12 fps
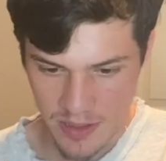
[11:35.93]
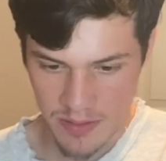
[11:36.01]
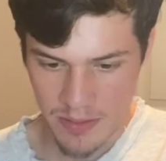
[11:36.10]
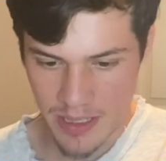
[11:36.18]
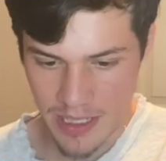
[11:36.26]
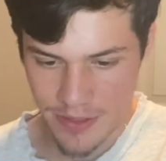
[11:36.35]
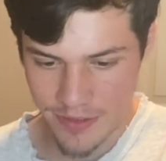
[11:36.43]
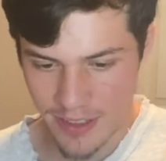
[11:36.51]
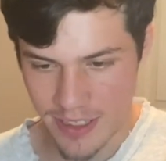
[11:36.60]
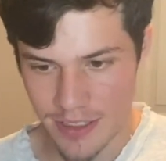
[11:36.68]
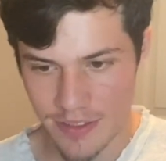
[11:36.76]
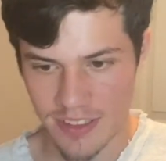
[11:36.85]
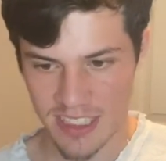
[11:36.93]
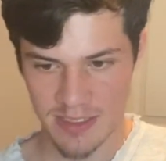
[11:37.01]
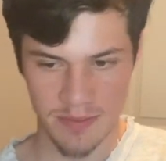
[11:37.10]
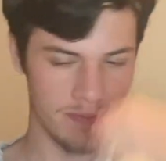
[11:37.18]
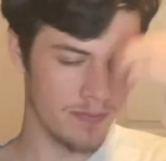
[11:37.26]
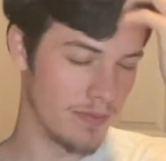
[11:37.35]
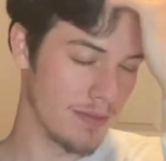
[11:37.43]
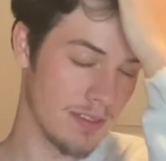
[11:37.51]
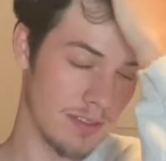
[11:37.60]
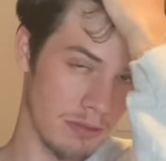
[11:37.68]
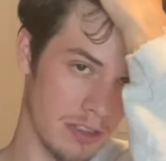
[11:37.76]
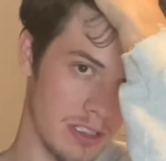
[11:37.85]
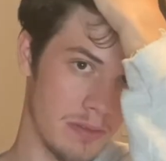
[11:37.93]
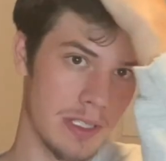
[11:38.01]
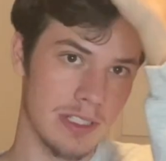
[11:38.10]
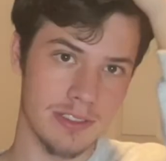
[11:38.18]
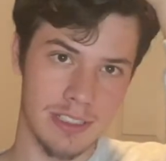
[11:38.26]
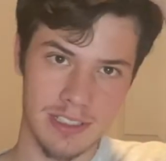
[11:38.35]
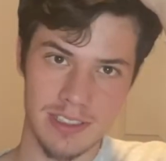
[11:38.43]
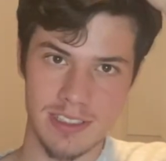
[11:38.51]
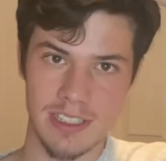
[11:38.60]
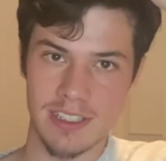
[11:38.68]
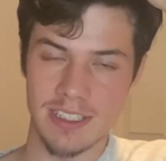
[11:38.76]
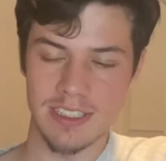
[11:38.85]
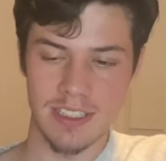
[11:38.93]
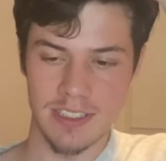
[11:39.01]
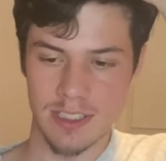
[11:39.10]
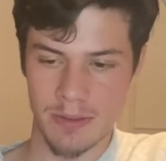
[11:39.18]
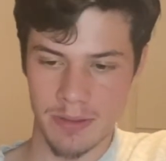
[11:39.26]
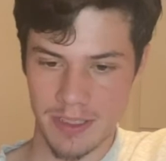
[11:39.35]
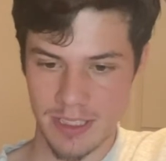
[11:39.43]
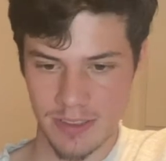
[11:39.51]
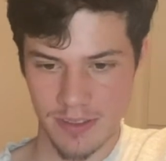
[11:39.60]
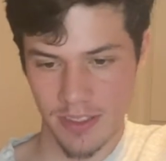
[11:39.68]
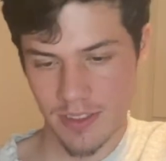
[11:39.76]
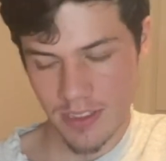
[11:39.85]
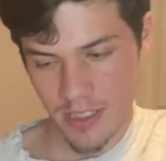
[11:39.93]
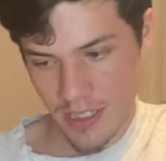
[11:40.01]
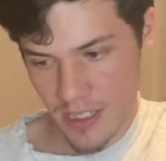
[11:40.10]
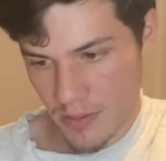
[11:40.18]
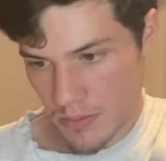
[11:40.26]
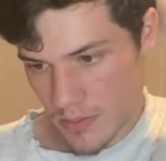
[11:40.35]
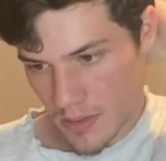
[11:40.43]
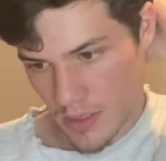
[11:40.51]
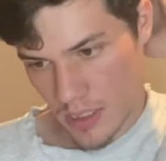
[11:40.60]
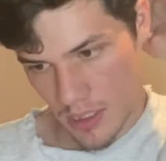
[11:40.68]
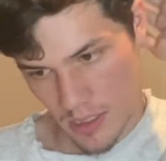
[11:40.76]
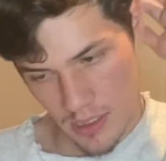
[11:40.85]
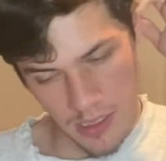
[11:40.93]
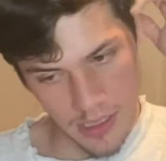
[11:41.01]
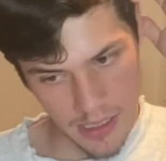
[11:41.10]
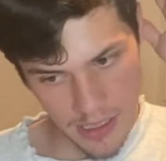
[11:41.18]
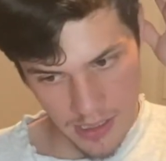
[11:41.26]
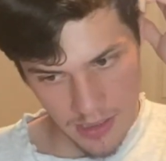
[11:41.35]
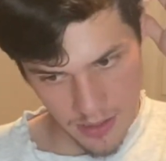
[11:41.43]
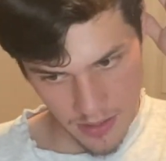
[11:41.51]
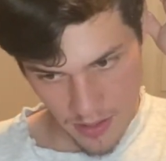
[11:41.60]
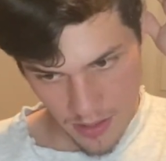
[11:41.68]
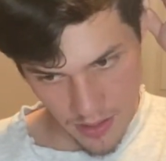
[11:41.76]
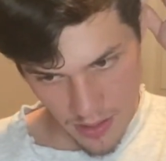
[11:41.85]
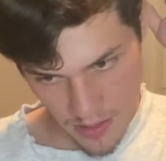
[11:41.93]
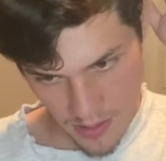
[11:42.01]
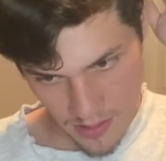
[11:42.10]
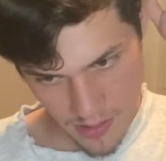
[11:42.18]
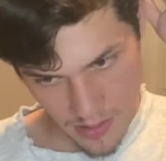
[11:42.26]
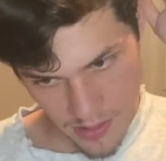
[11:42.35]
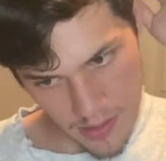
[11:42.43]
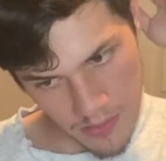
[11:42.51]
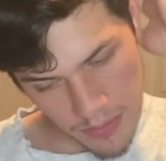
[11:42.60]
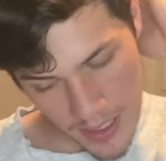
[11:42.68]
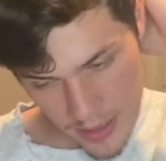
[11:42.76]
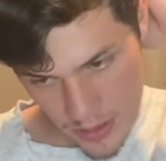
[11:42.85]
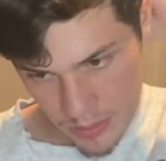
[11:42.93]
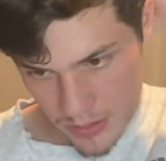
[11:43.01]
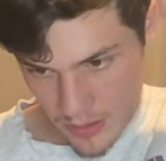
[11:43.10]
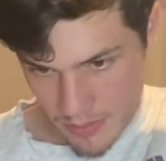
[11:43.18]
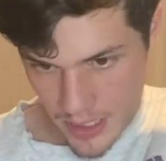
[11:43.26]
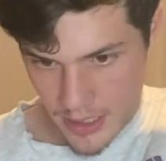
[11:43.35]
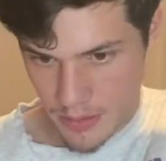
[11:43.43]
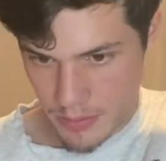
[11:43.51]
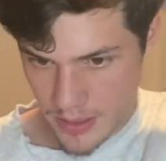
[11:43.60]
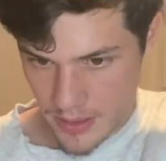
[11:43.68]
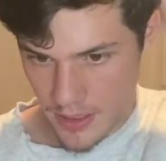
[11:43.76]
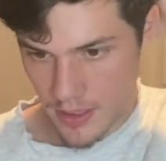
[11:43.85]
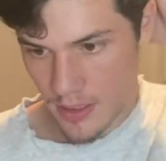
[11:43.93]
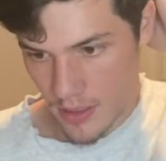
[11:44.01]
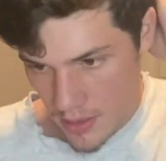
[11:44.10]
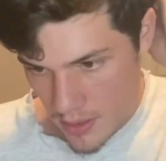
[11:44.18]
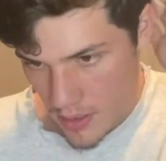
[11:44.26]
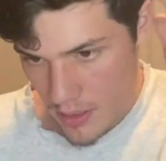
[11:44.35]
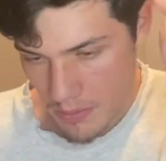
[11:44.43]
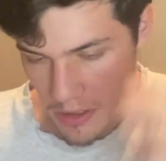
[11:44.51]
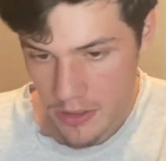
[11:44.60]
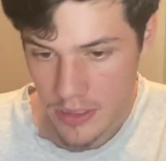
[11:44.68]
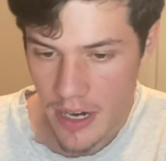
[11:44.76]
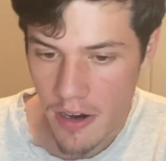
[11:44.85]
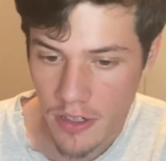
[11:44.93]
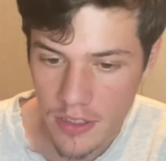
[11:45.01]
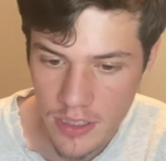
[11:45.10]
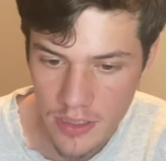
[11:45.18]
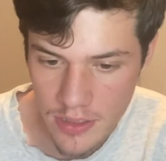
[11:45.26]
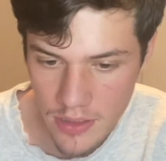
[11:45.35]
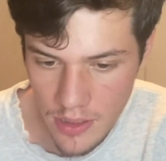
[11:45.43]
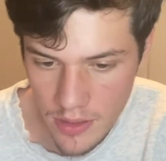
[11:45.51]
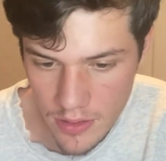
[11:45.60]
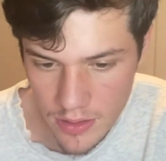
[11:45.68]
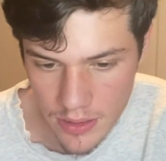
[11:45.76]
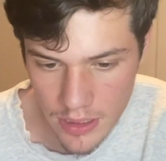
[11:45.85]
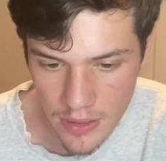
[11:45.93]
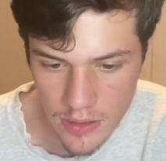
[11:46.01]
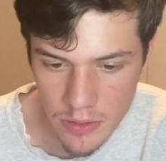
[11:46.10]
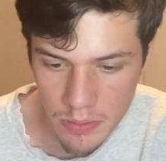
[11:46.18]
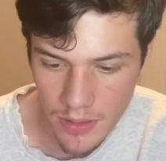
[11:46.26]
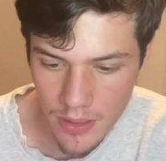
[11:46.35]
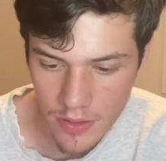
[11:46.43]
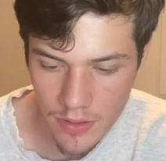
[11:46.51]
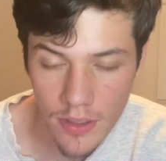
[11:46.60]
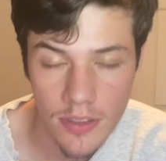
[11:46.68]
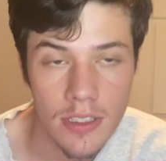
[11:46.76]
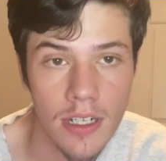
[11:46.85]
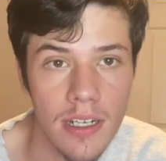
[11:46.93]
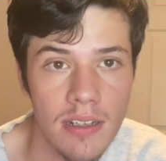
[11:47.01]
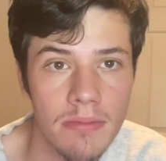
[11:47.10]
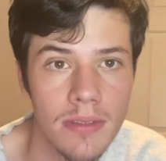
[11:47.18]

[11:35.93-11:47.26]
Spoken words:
Pretty funny from one of the most legendary tennis players of all time, and possibly, in my opinion, the most talented tennis player of all time.